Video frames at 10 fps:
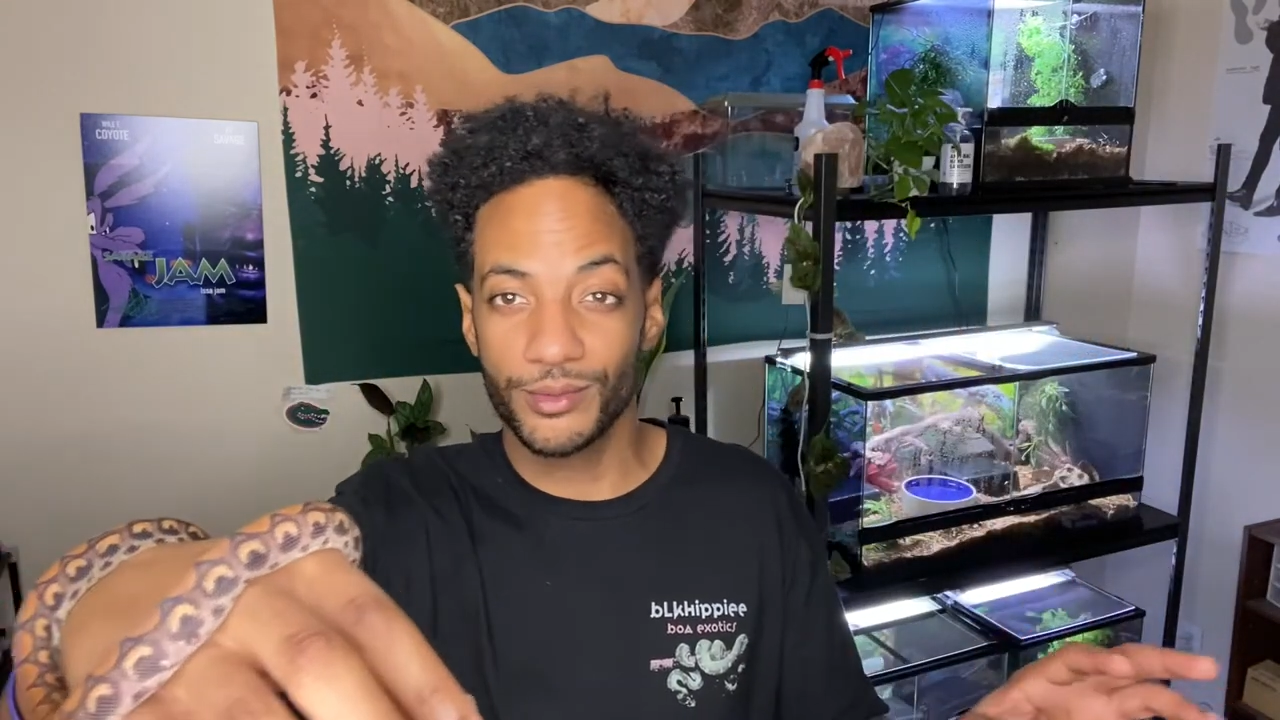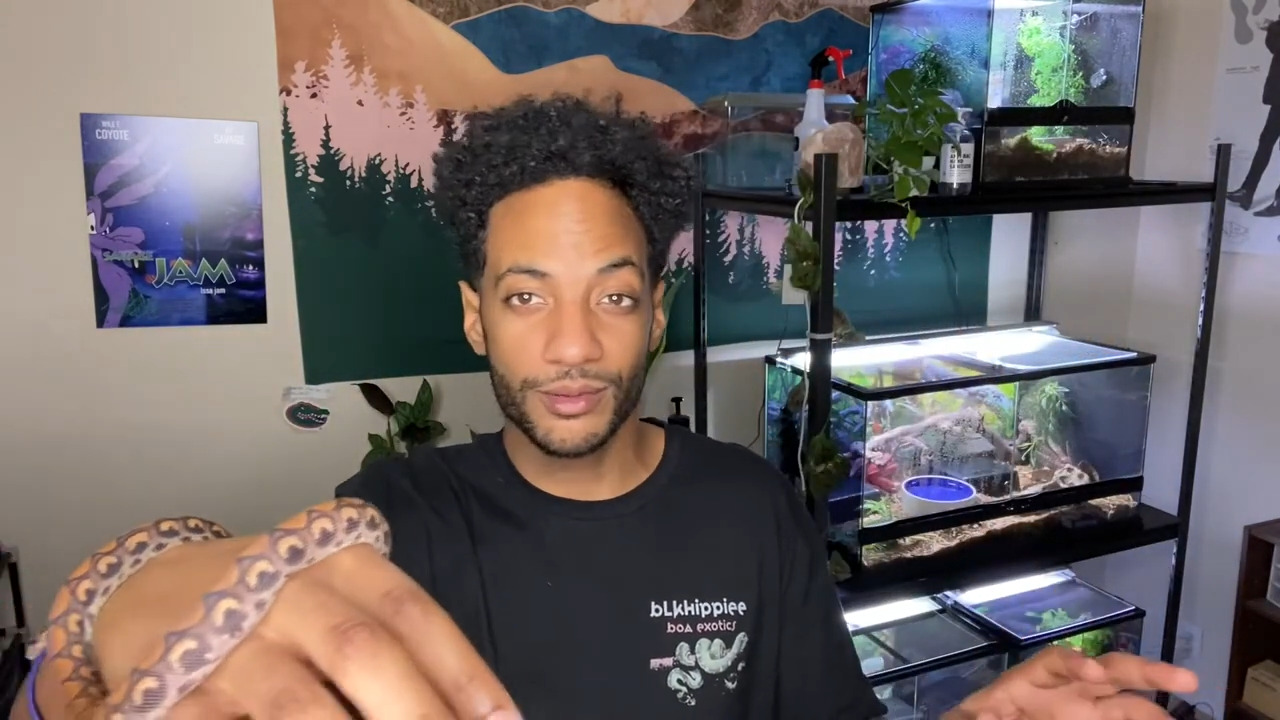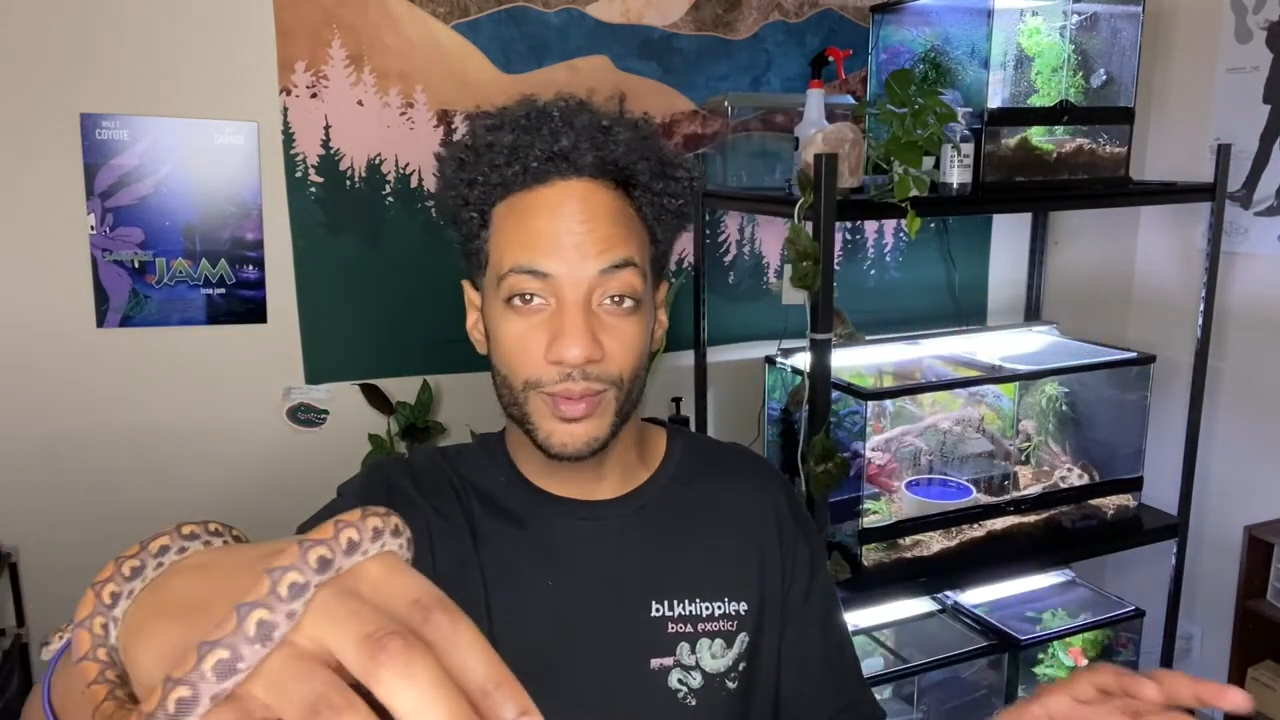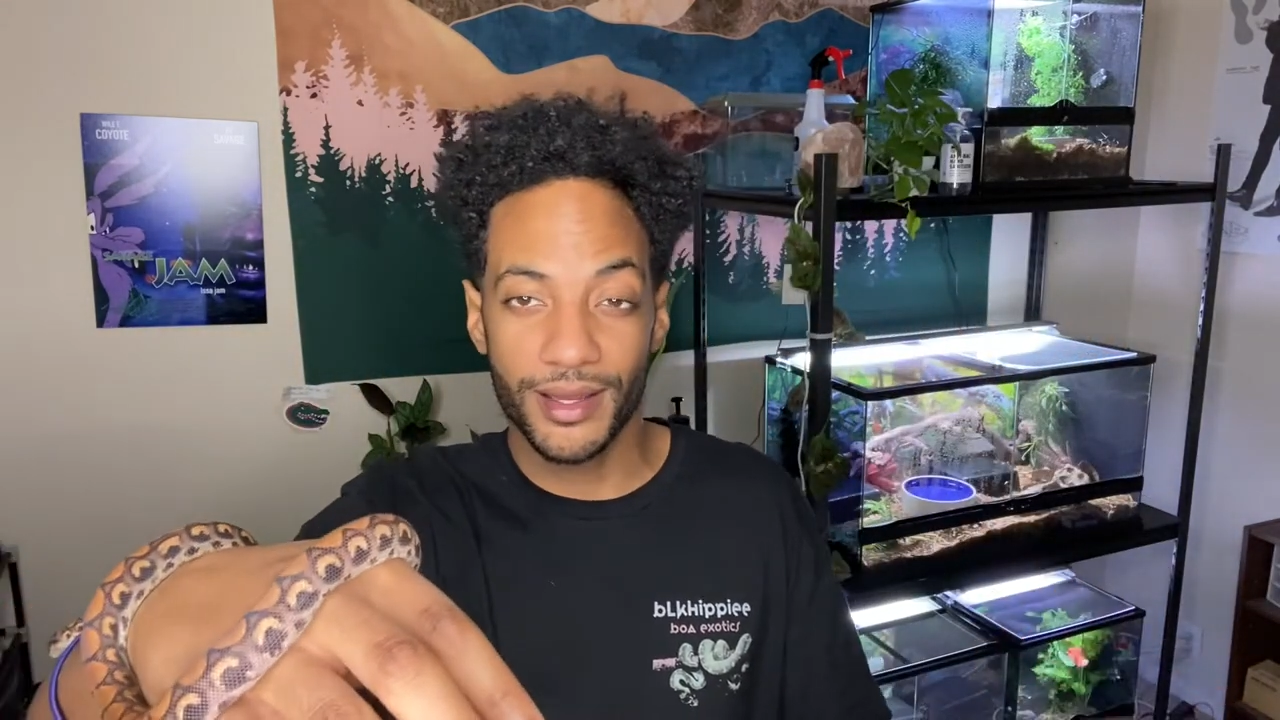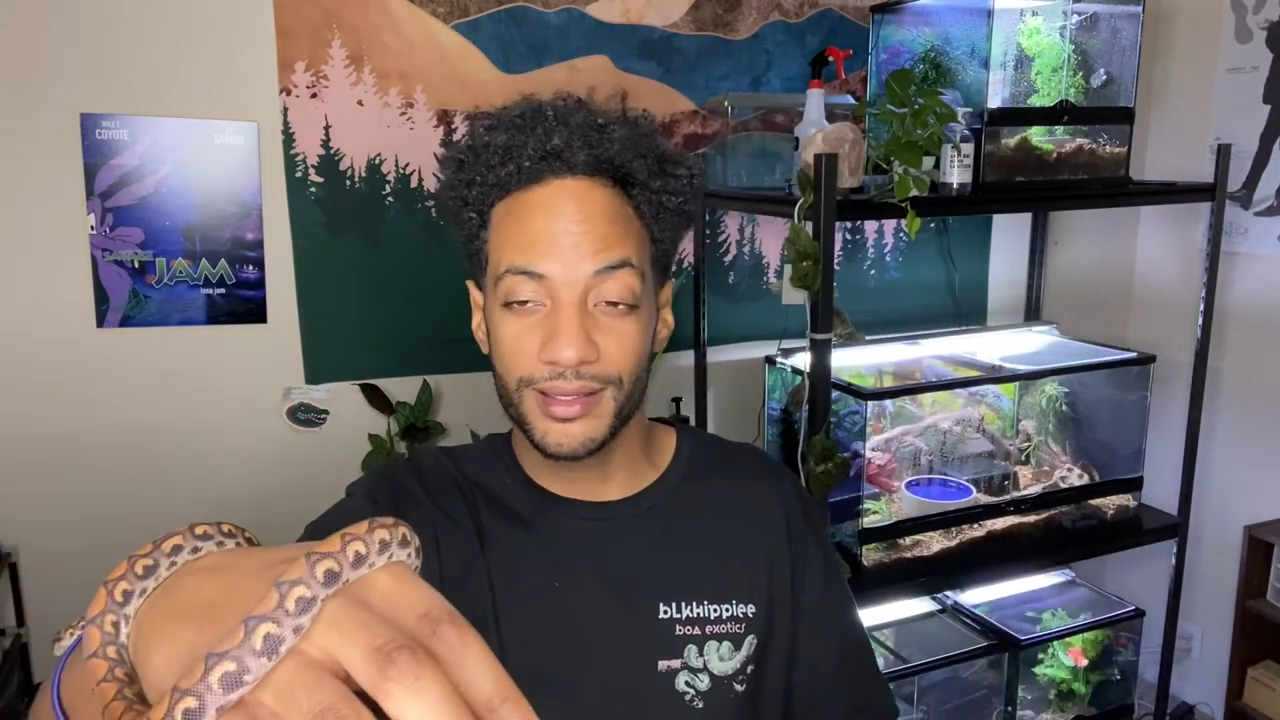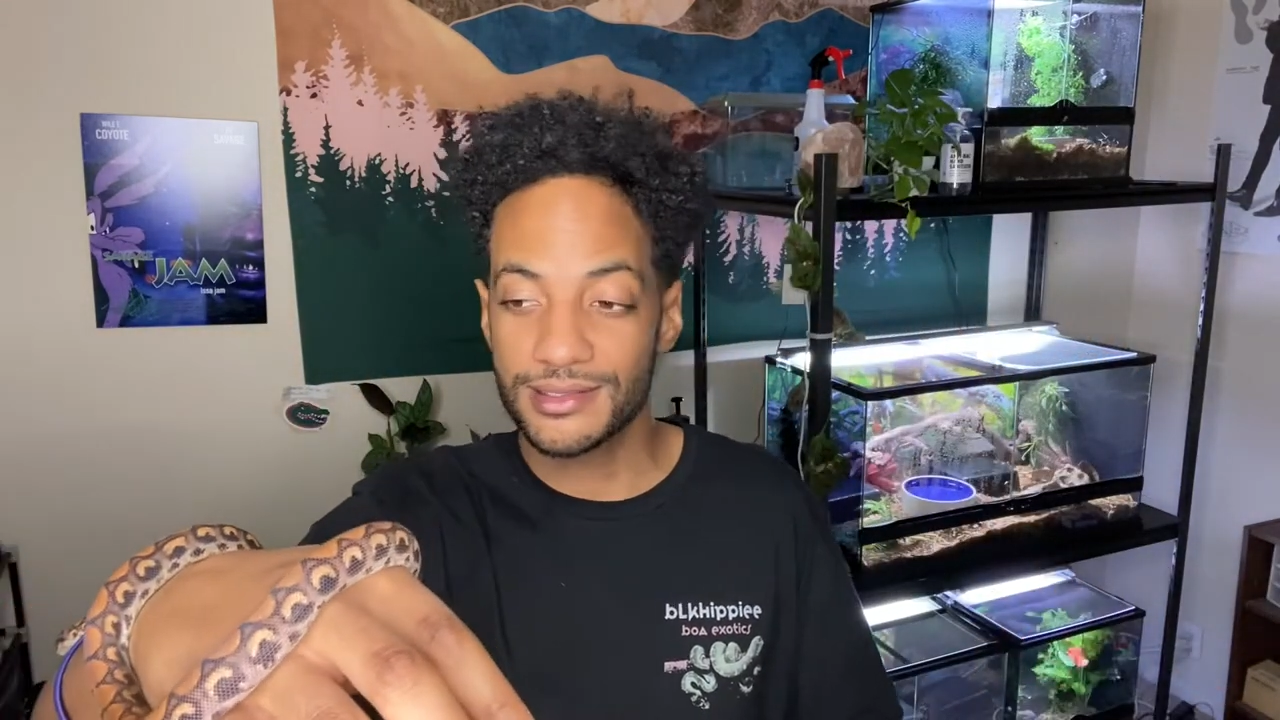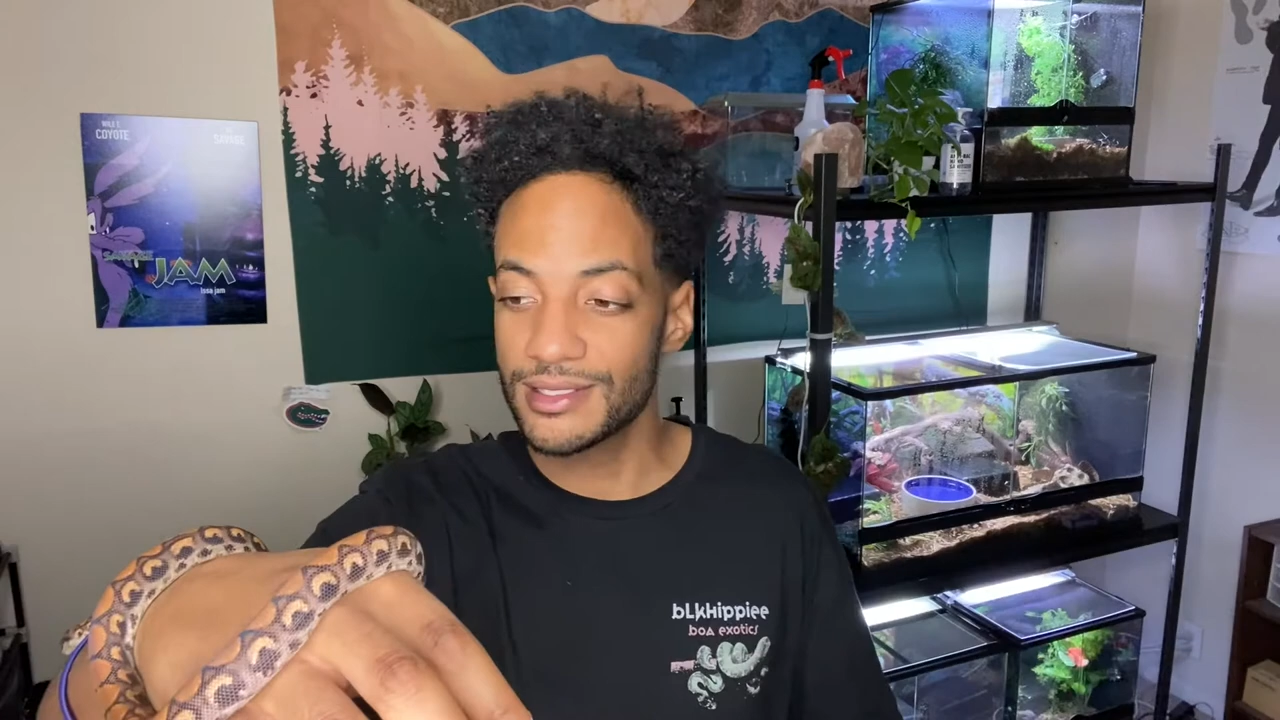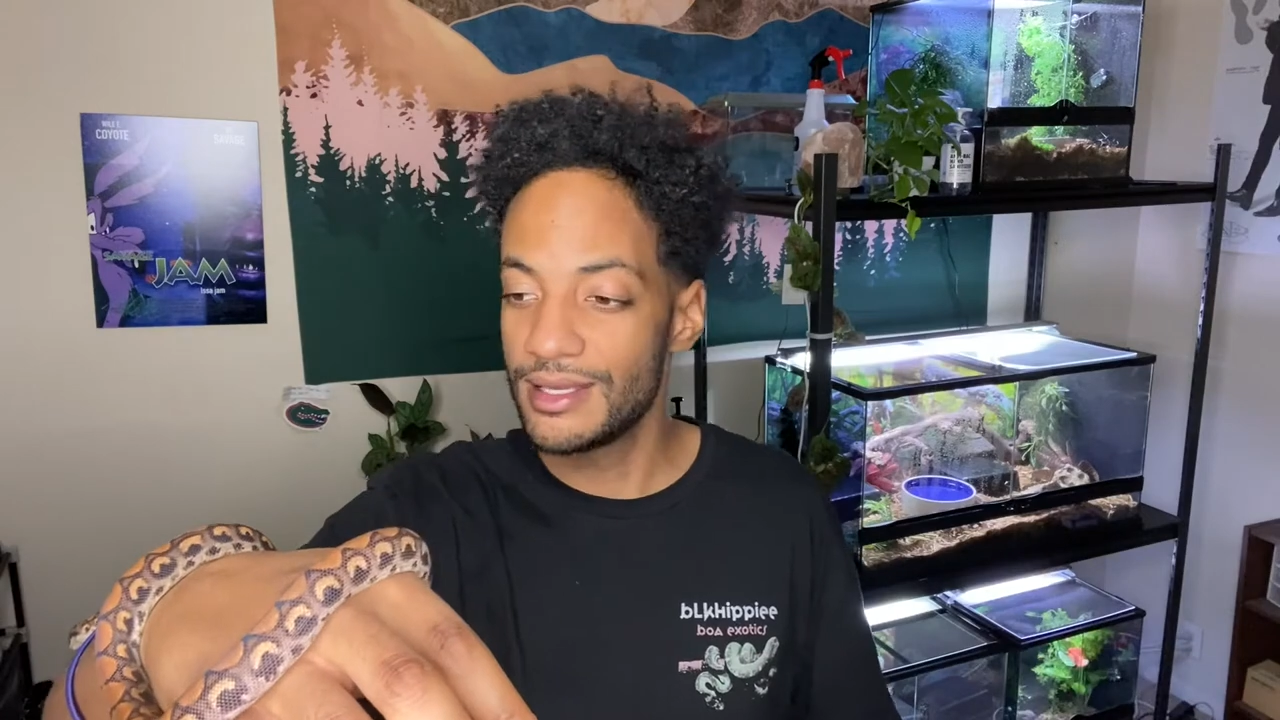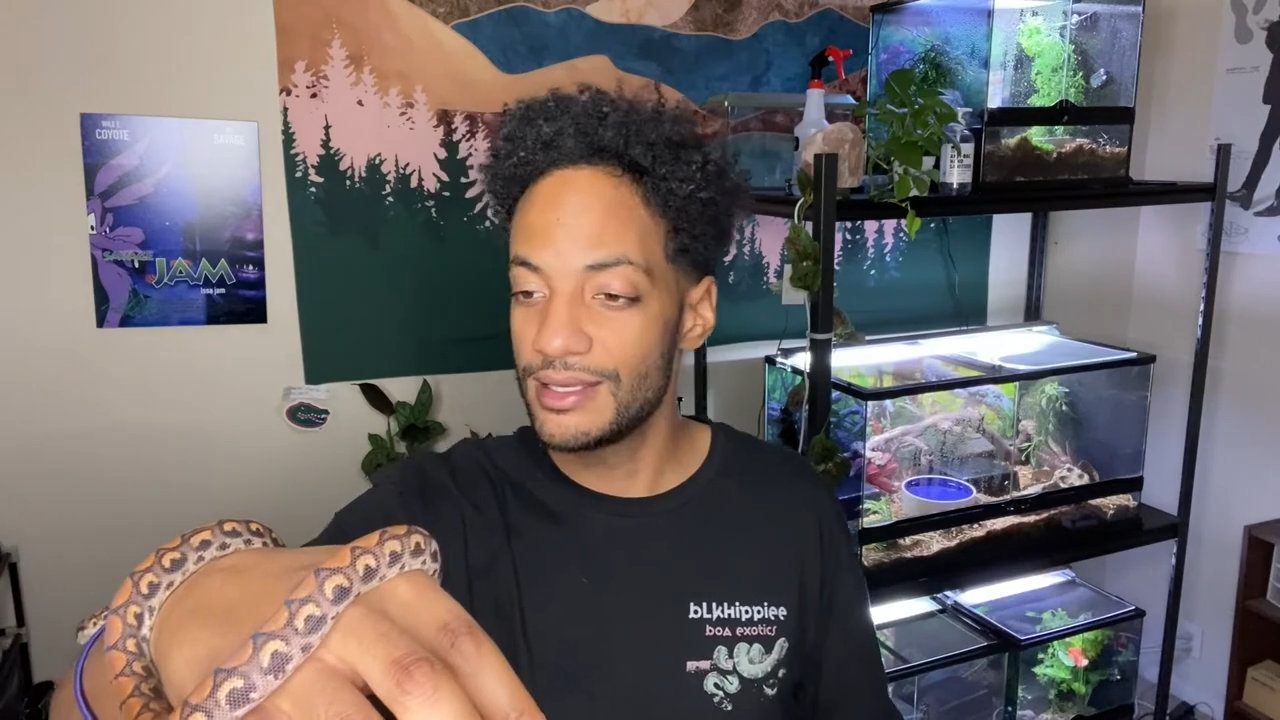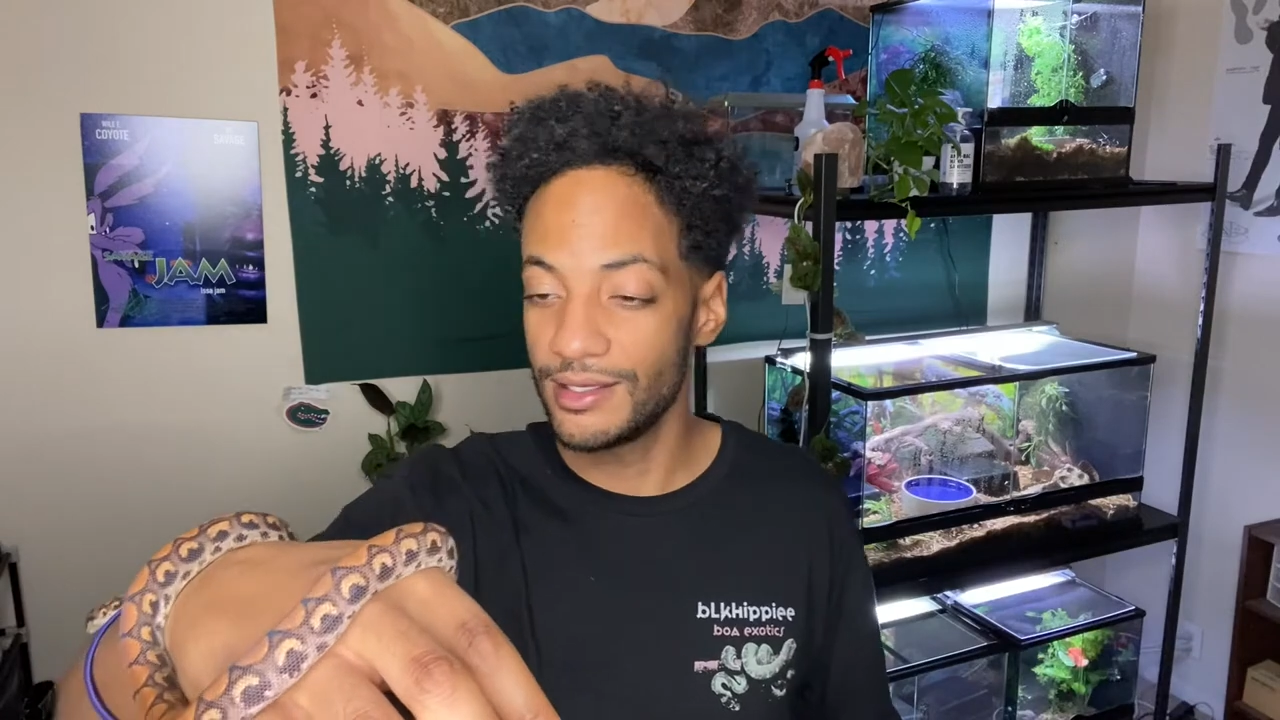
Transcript: weird ways.